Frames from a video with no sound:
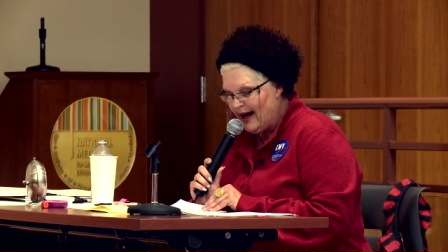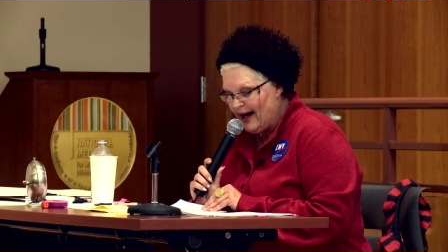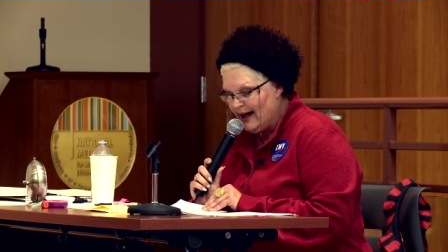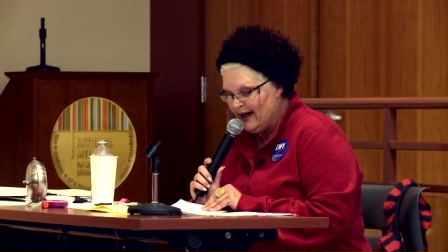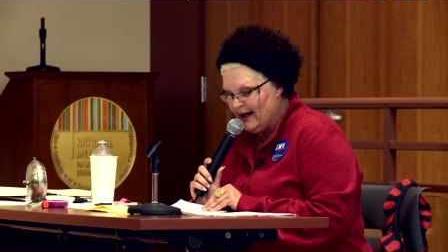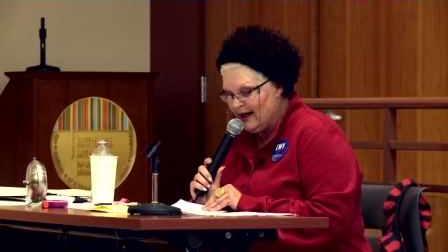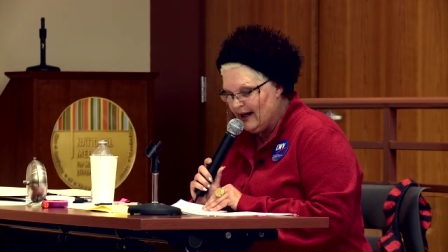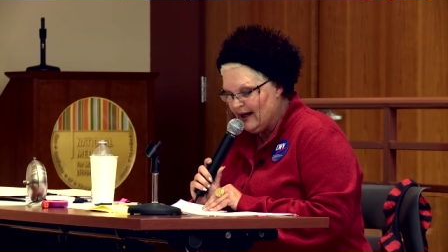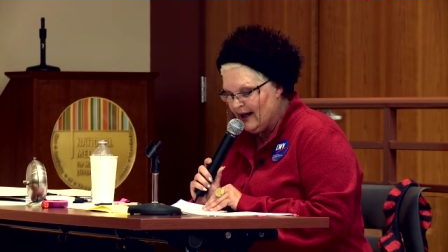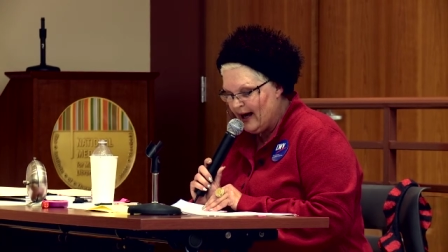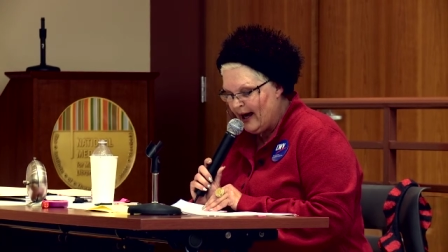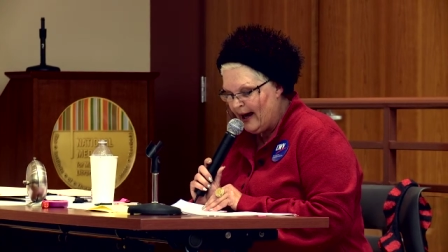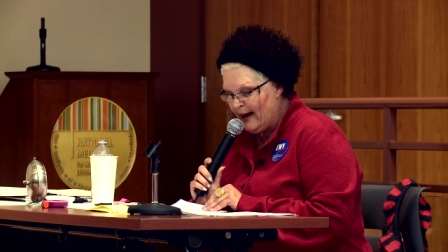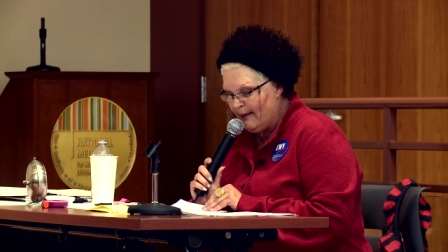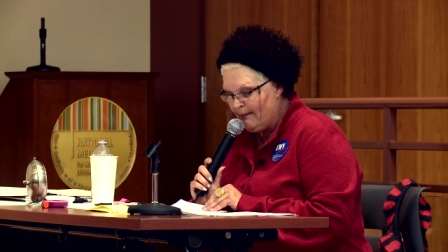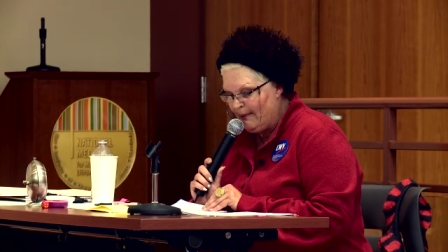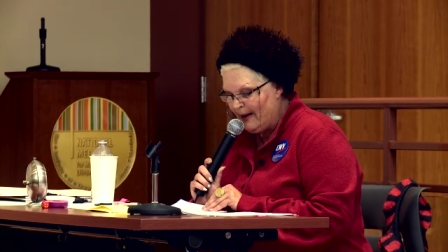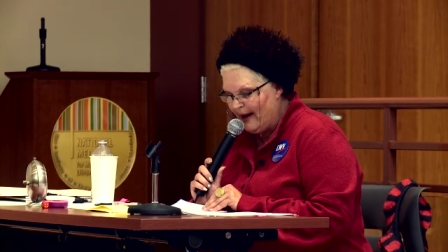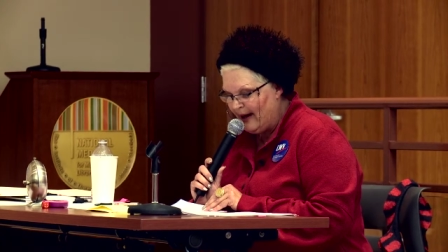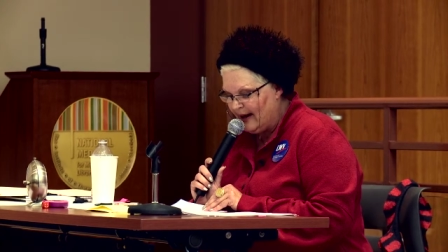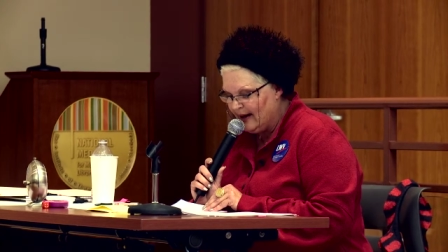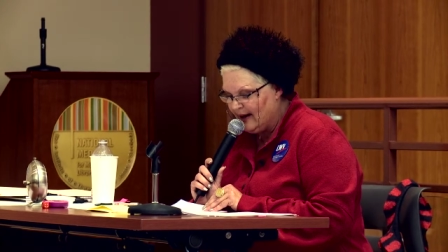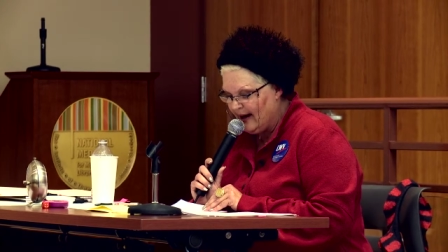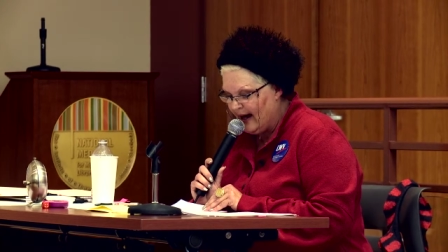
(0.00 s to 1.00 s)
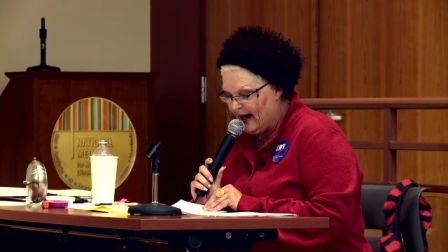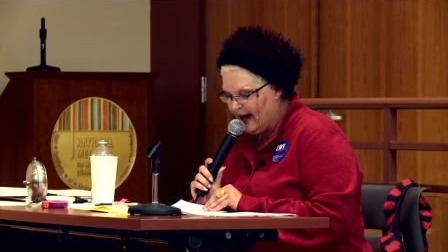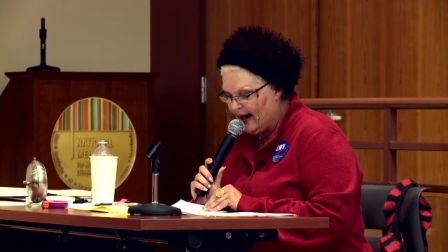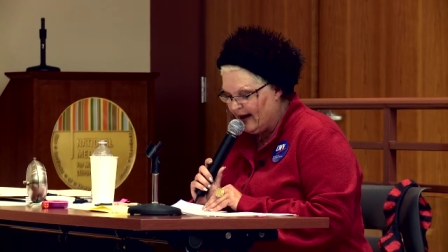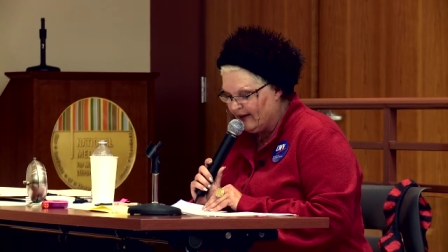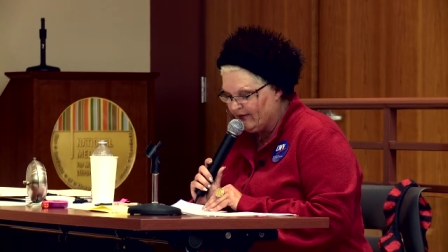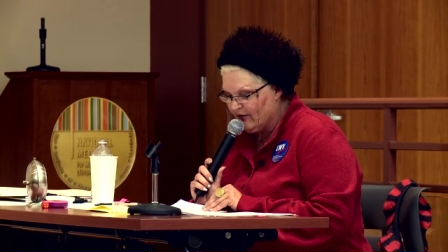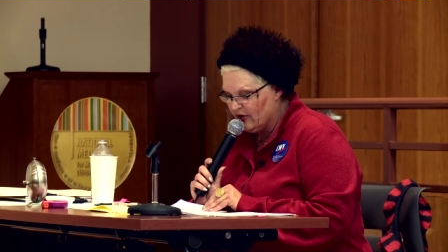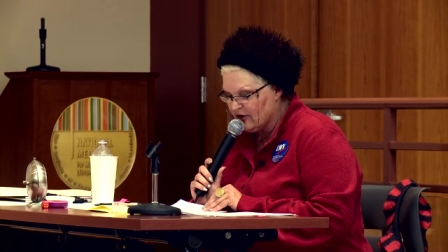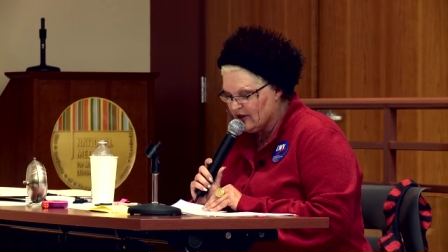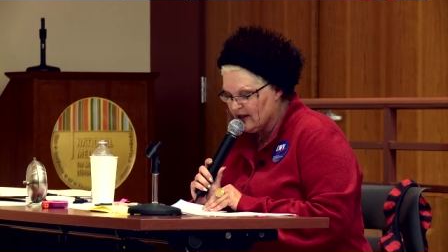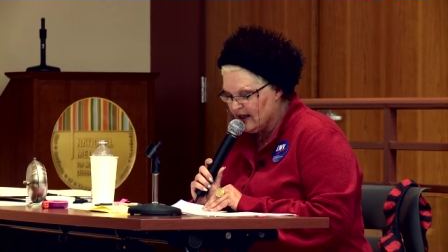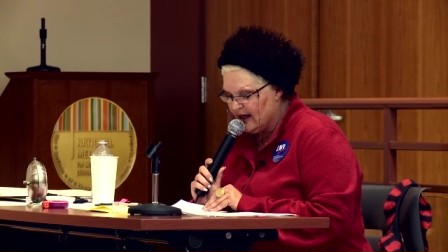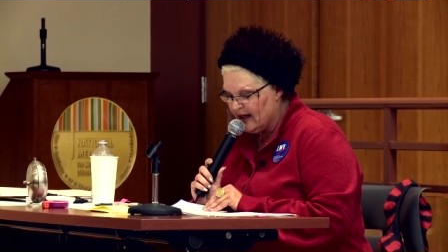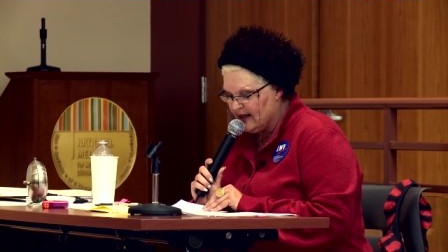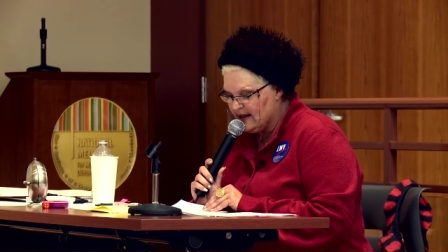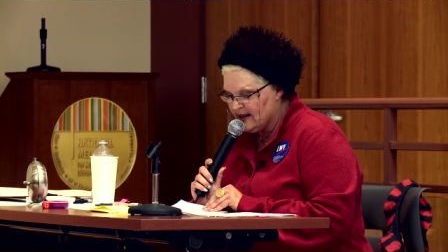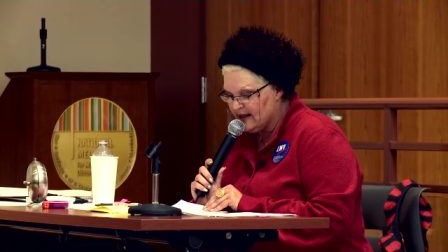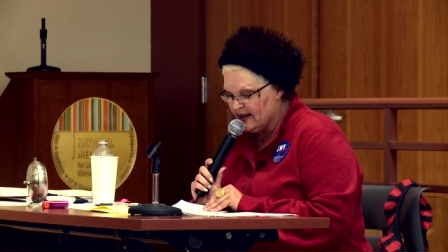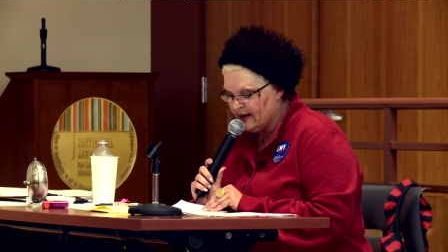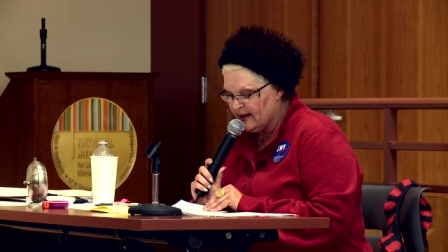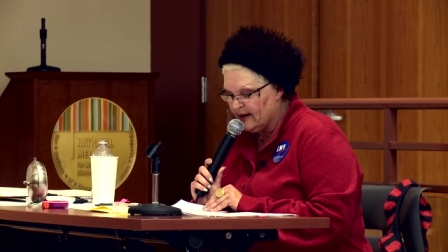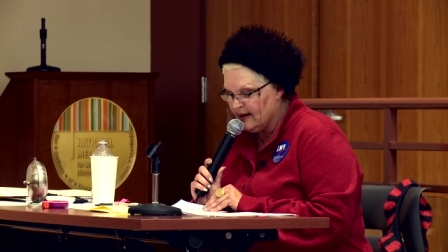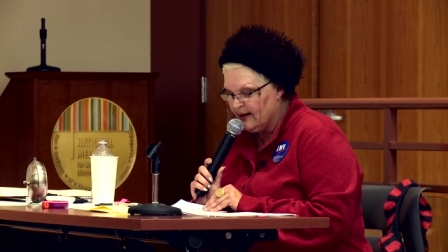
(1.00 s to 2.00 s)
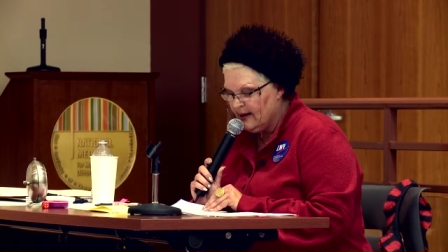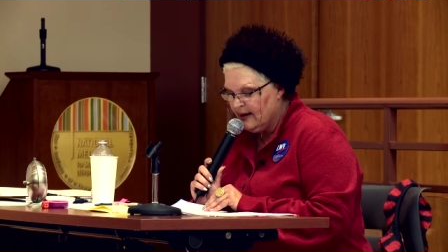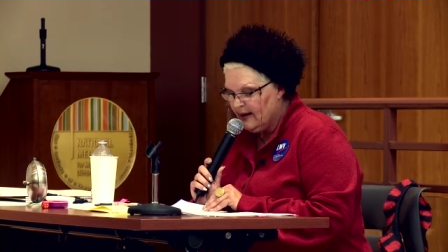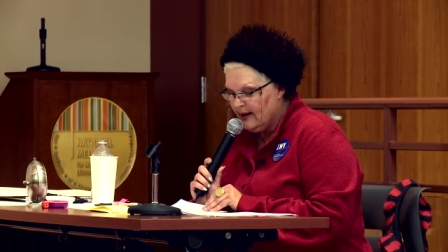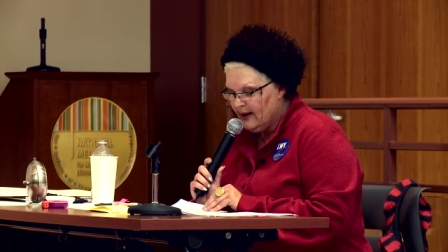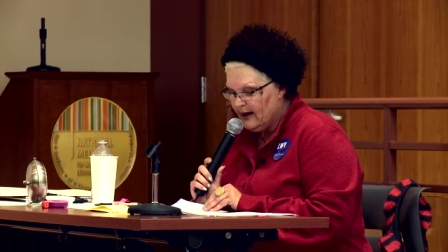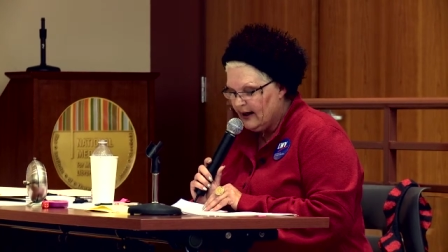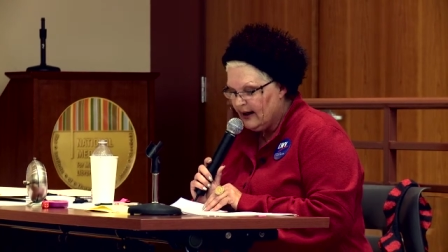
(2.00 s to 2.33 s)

any campaign advertising.